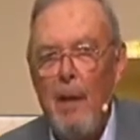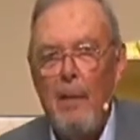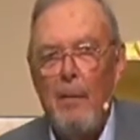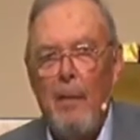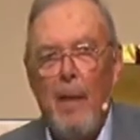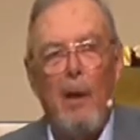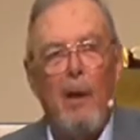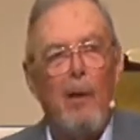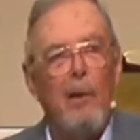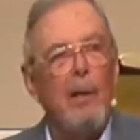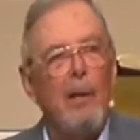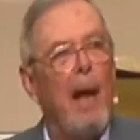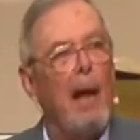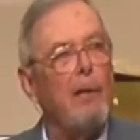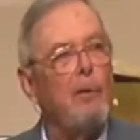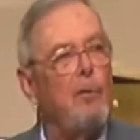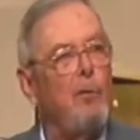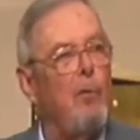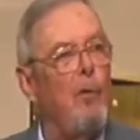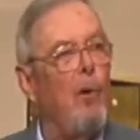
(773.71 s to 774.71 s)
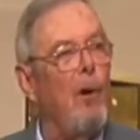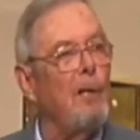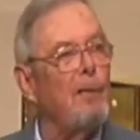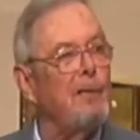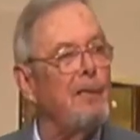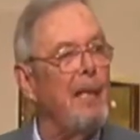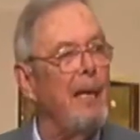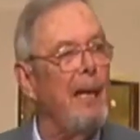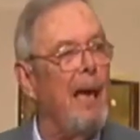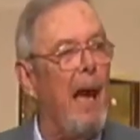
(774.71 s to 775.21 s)
they are not
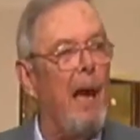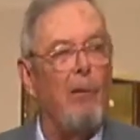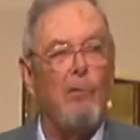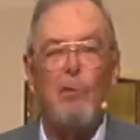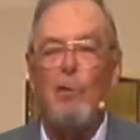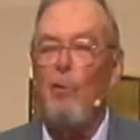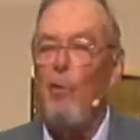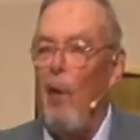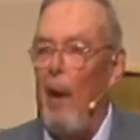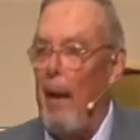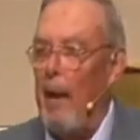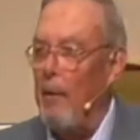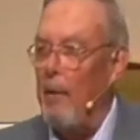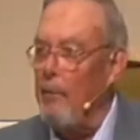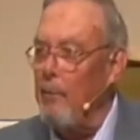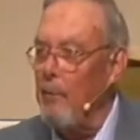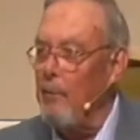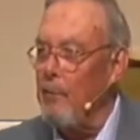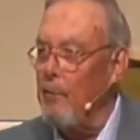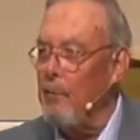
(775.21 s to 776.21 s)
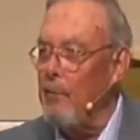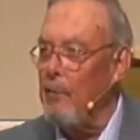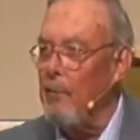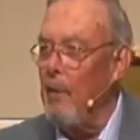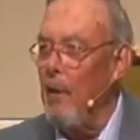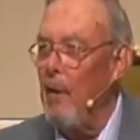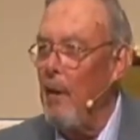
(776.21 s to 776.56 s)
crossing out Christ